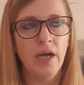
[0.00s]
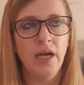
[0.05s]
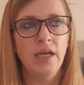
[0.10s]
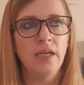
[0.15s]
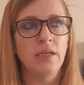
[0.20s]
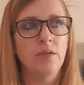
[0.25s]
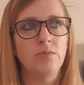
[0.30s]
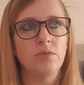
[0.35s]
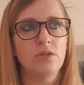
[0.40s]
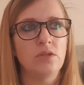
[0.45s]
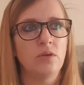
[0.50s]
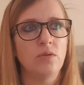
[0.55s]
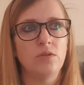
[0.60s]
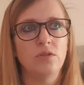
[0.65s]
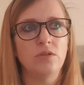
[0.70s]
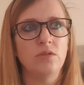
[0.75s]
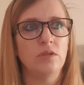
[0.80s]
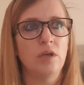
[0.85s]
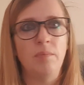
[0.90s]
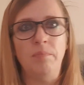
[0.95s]
And it was like
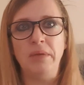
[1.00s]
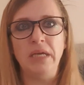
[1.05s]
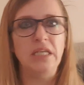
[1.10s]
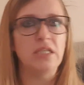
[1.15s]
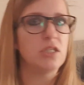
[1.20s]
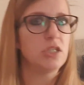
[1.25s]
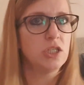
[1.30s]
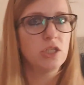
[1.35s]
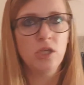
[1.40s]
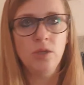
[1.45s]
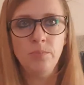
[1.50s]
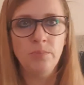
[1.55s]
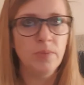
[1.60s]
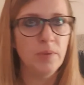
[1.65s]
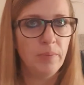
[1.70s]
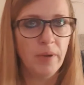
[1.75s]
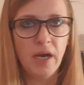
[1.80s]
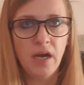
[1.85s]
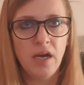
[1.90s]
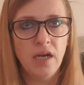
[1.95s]
a big slumber
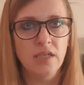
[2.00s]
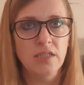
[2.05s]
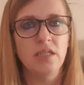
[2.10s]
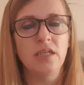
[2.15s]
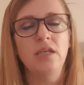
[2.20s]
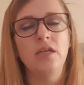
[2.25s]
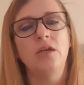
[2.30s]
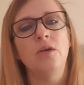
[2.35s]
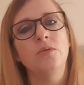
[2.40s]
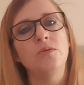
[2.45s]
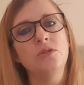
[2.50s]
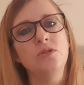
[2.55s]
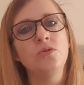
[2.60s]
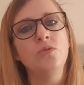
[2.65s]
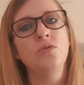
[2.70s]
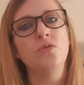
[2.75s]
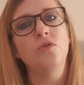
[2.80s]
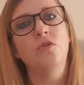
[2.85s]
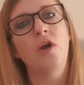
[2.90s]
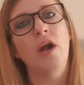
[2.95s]
party. You know, it was
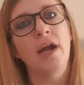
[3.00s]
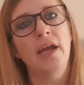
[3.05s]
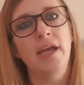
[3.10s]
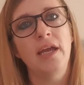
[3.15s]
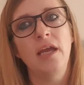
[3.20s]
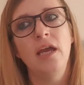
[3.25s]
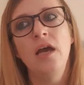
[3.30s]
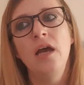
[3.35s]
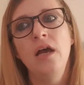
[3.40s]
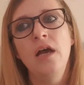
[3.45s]
all great.